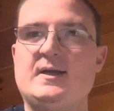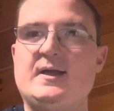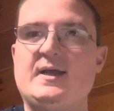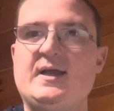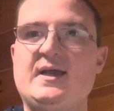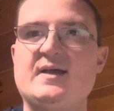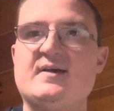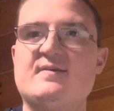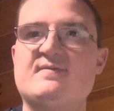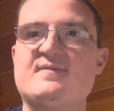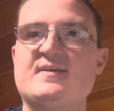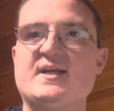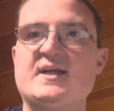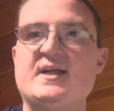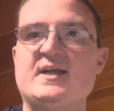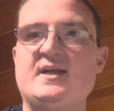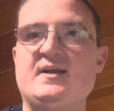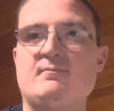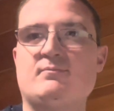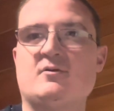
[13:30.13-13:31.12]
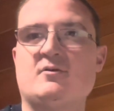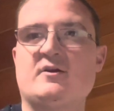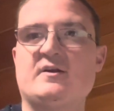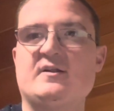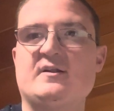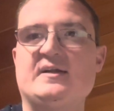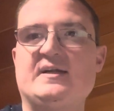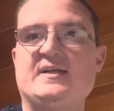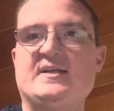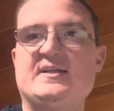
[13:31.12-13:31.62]
Have a
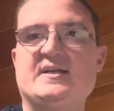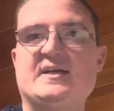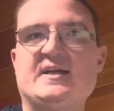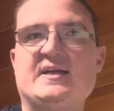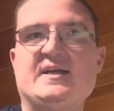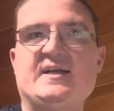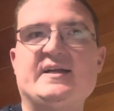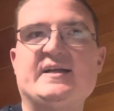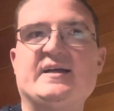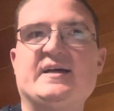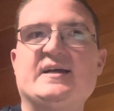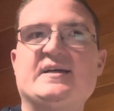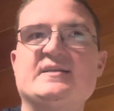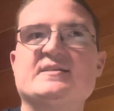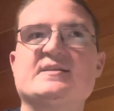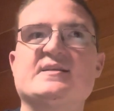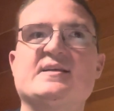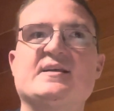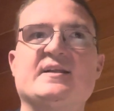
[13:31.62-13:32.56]
brilliant day, you guys,